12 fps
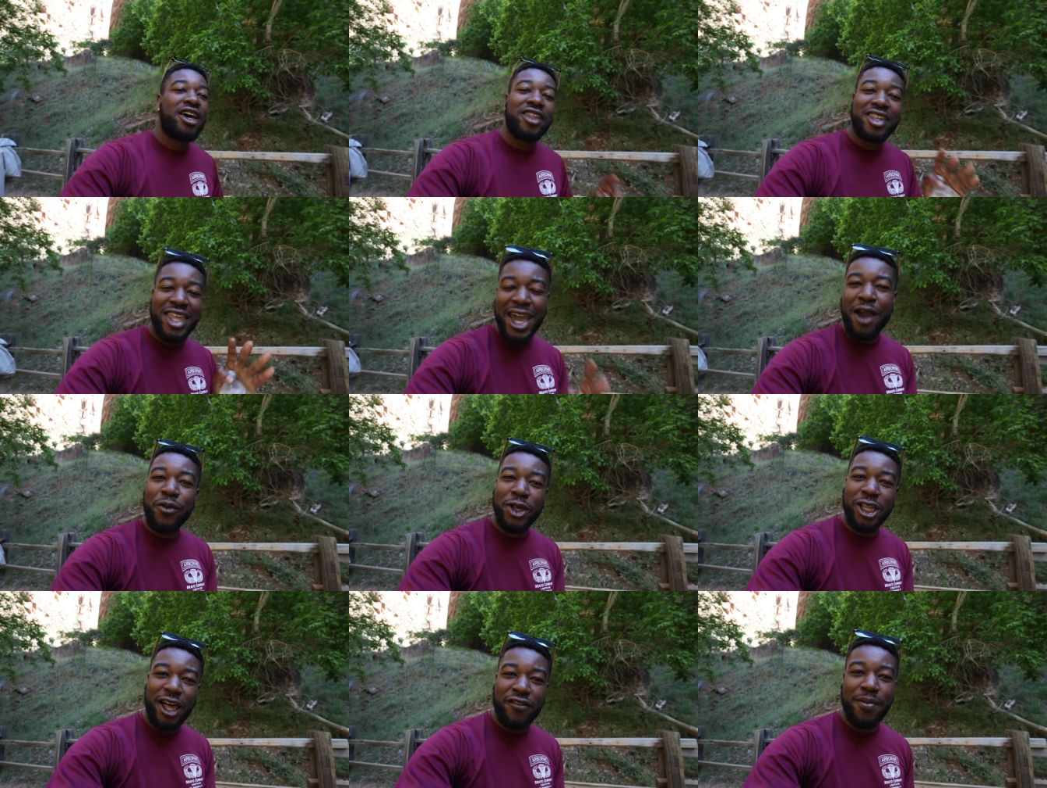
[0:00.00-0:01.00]
The thing I
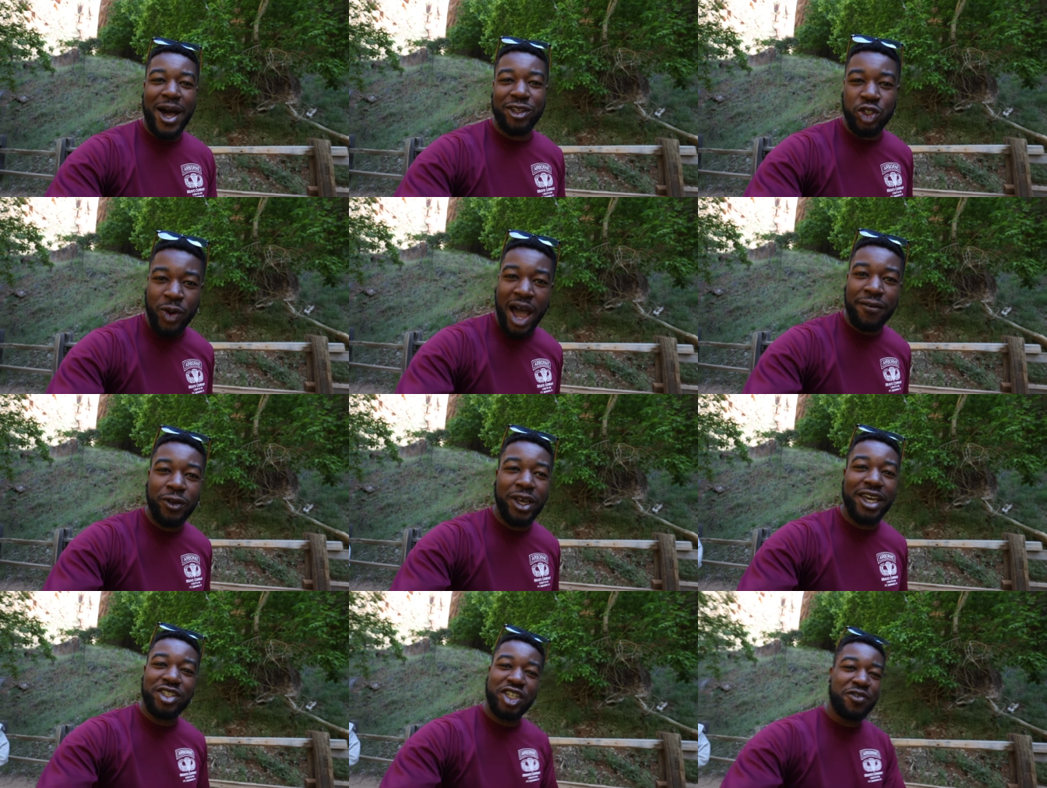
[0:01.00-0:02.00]
really love about travel
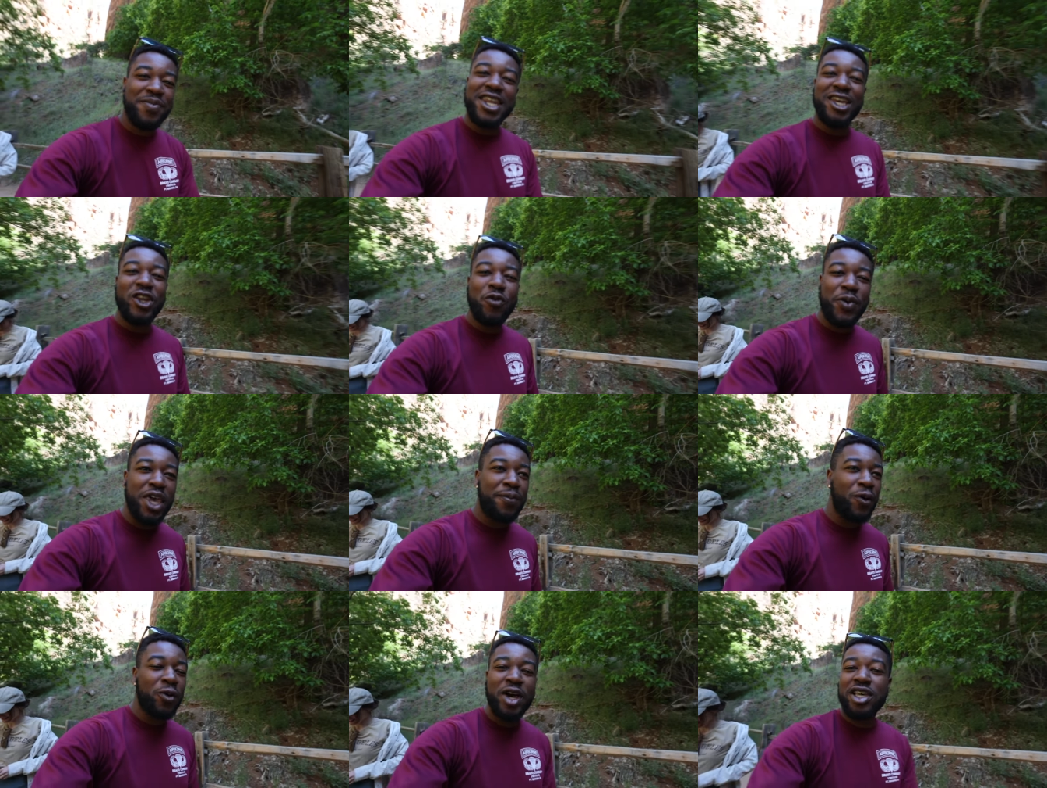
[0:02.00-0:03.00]
is just meeting new
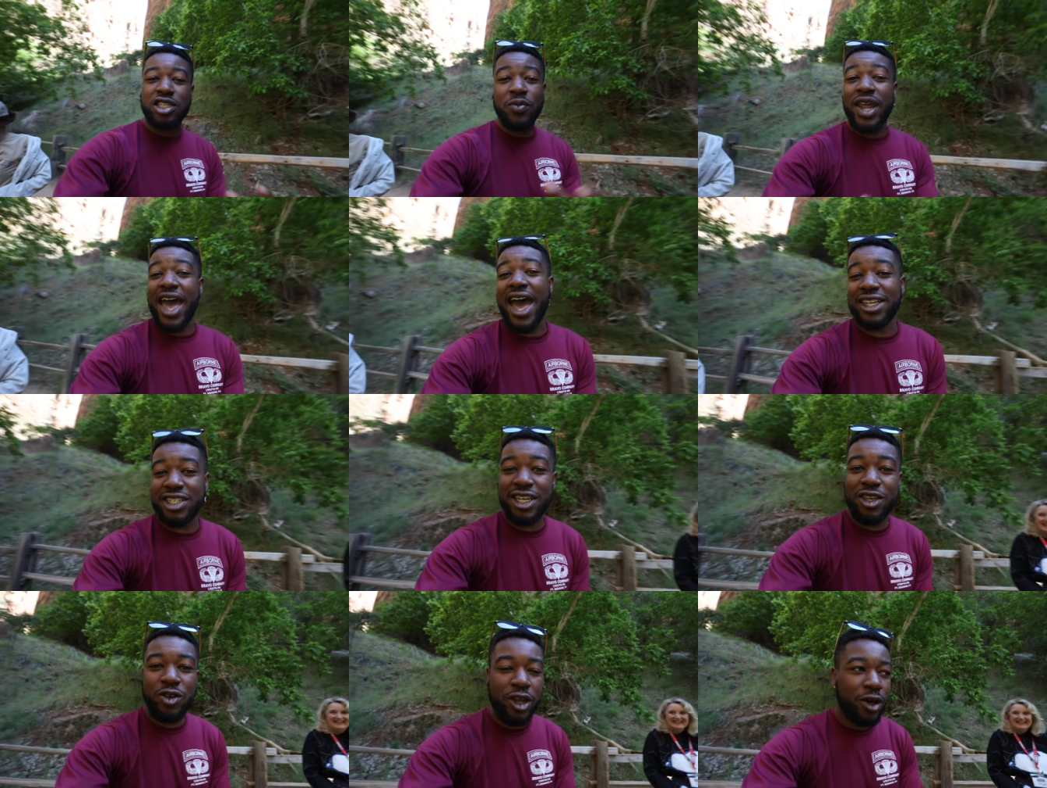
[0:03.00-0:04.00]
people, someone
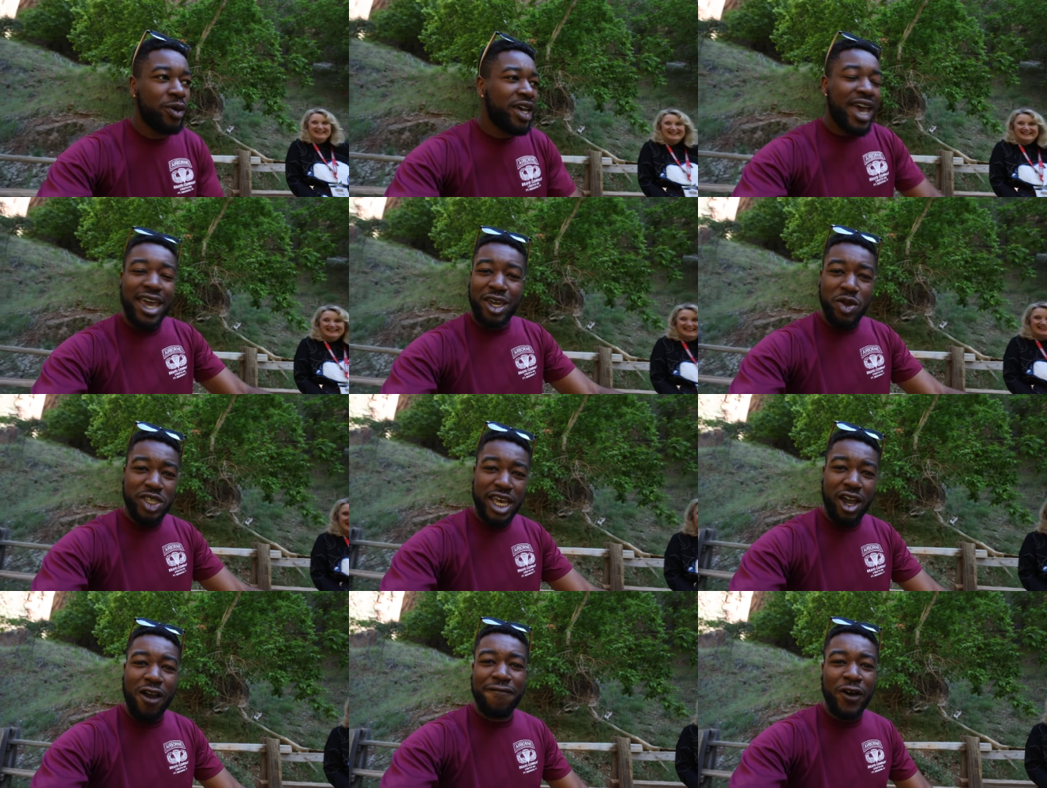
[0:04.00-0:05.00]
asking, you know, hey, can you
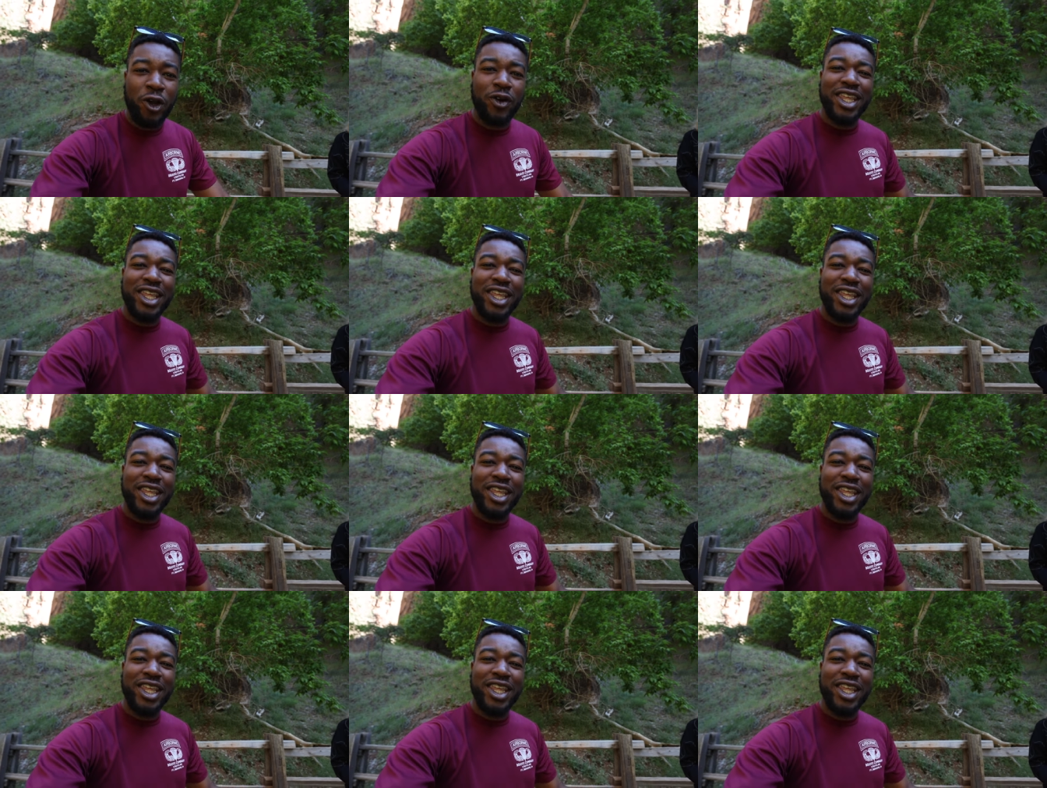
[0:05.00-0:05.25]
take our photo?